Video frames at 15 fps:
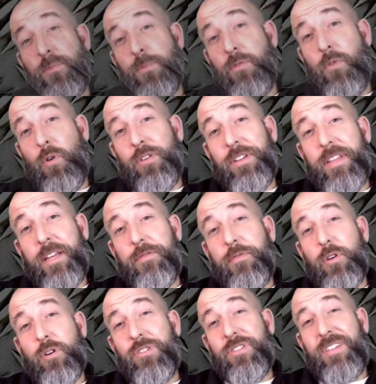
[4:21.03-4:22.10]
move on to that
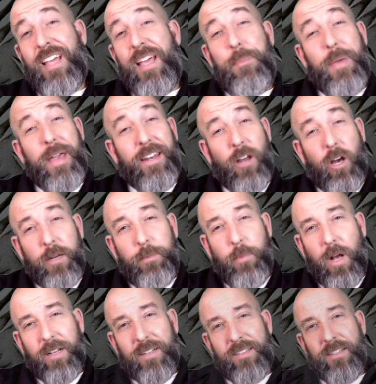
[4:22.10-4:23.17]
first step and
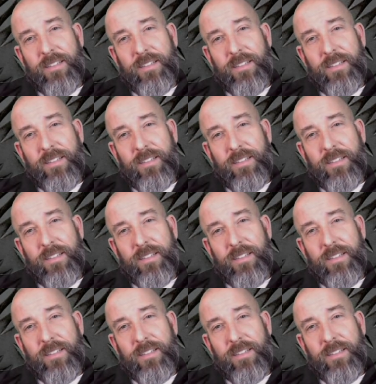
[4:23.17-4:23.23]
unbox the